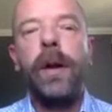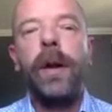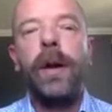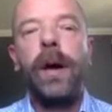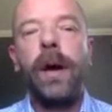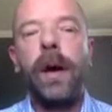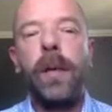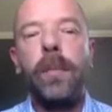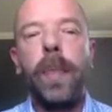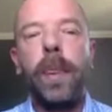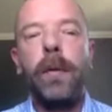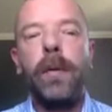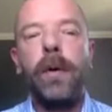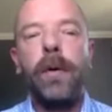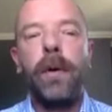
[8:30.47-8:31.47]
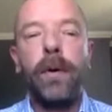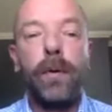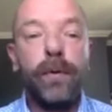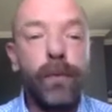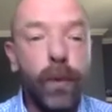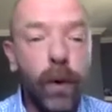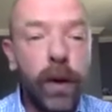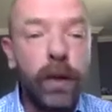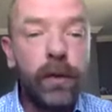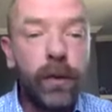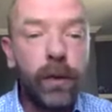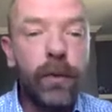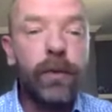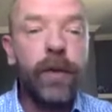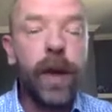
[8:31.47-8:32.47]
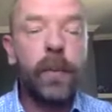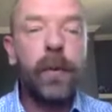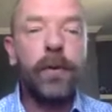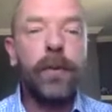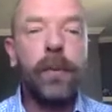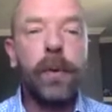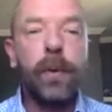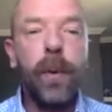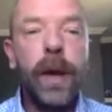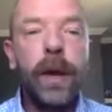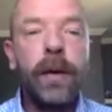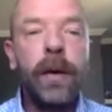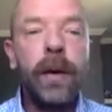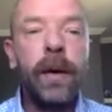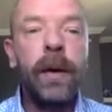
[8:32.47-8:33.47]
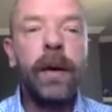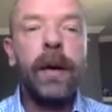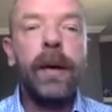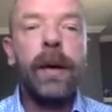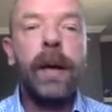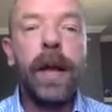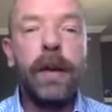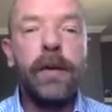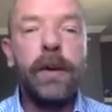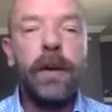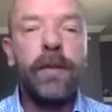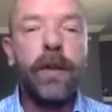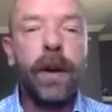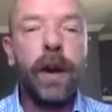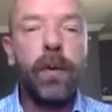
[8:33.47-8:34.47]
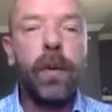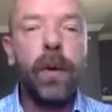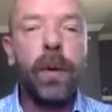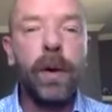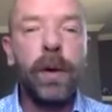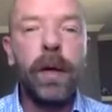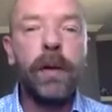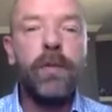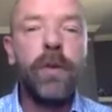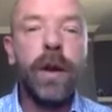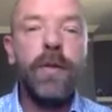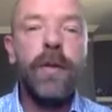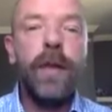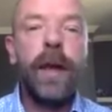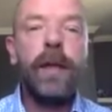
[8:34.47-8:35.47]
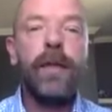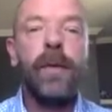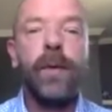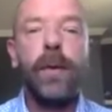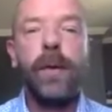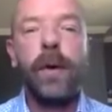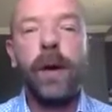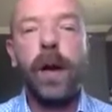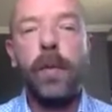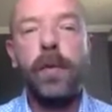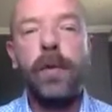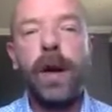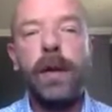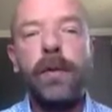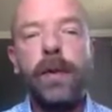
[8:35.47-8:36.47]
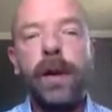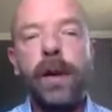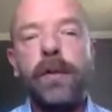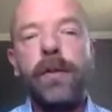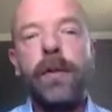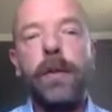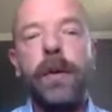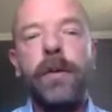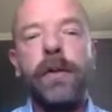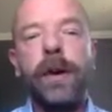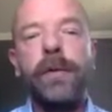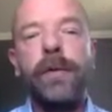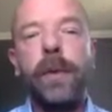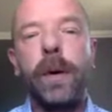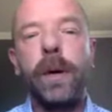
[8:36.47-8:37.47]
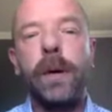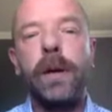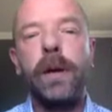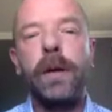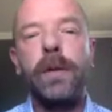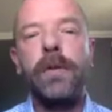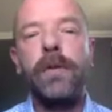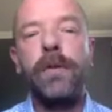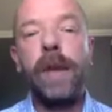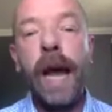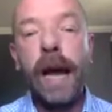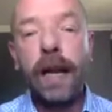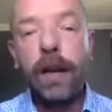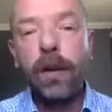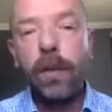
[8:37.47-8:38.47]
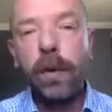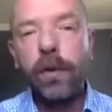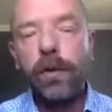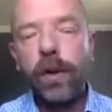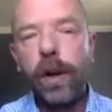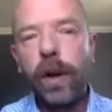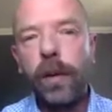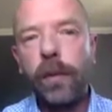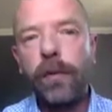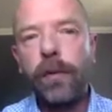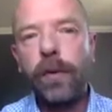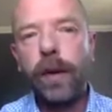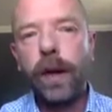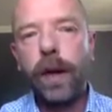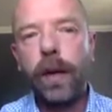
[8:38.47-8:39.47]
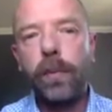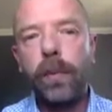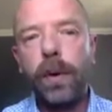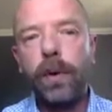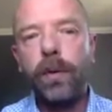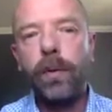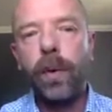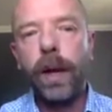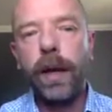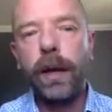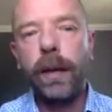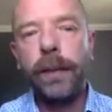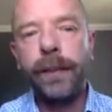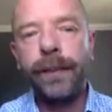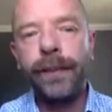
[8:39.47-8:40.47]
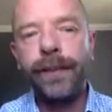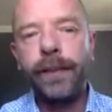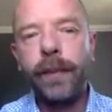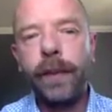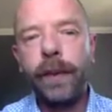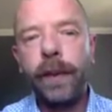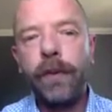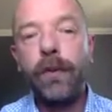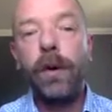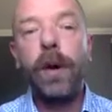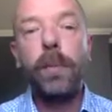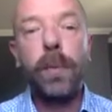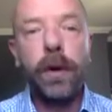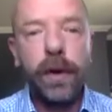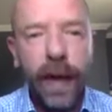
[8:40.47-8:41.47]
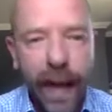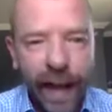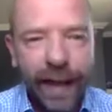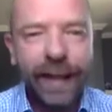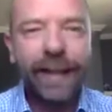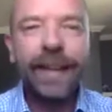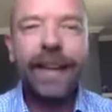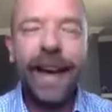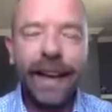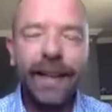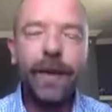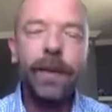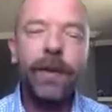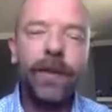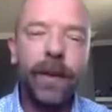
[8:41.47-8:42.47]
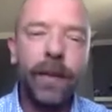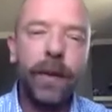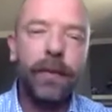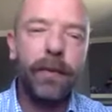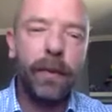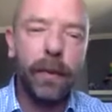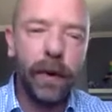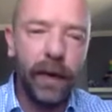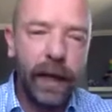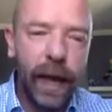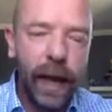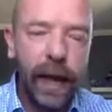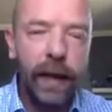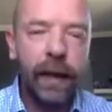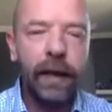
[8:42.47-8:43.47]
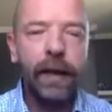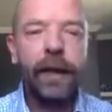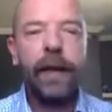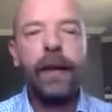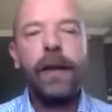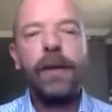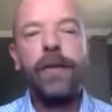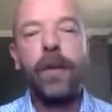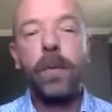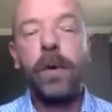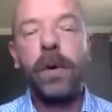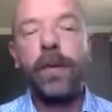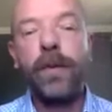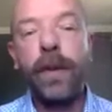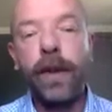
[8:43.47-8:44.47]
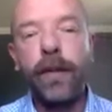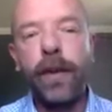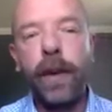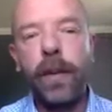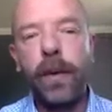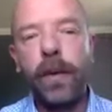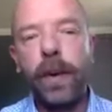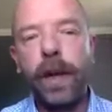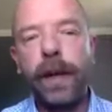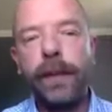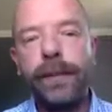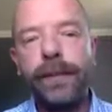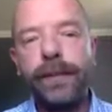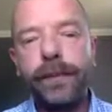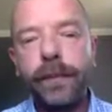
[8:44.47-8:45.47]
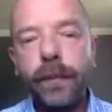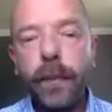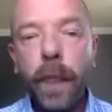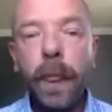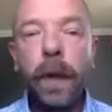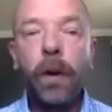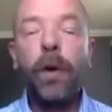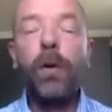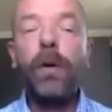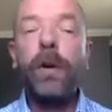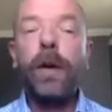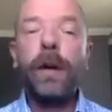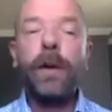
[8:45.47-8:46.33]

or 42 samples per week. Later this year, we will increase that through an upgrade to the instrument software to 9 human genomes per week. Sorry, per day, 9 human genomes per day, so more than 60 per week. Or you can